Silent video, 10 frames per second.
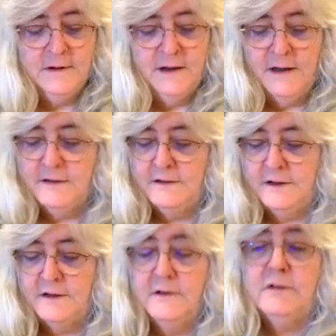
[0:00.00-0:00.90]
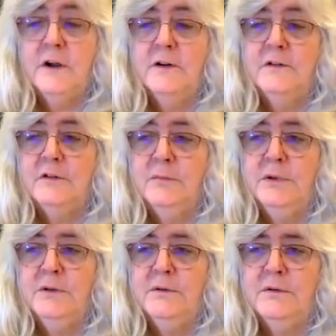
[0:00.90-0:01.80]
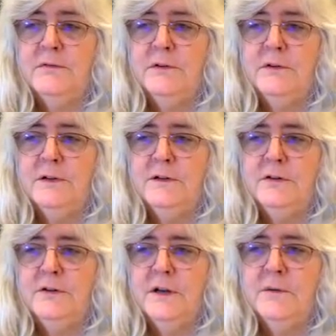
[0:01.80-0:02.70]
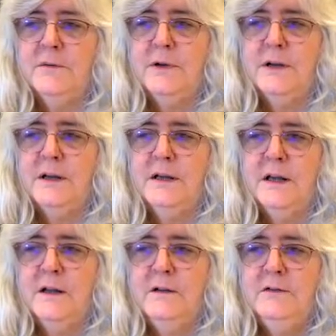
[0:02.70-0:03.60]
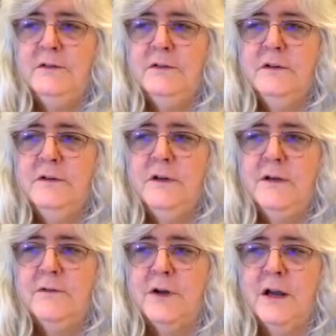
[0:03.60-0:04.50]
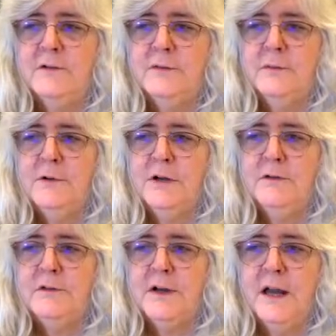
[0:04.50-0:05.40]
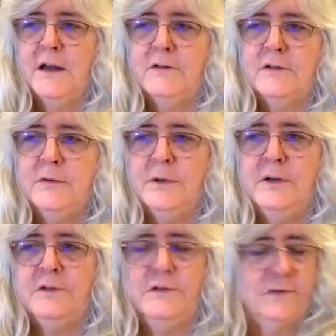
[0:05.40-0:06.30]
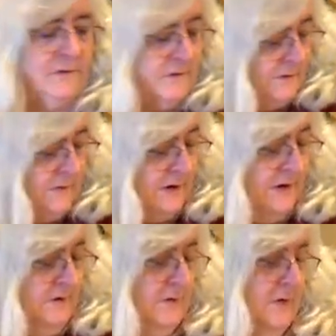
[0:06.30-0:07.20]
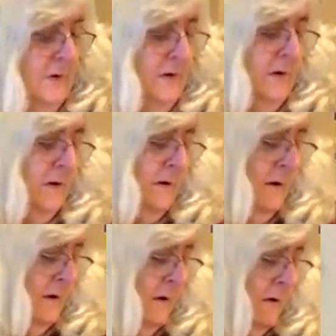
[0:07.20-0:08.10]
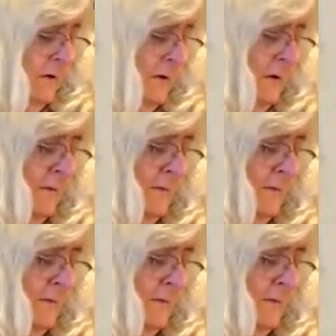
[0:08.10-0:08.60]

And I think these cards are beautiful. They turned out really nice. You'd never guess we were using extra pieces on some of these. So,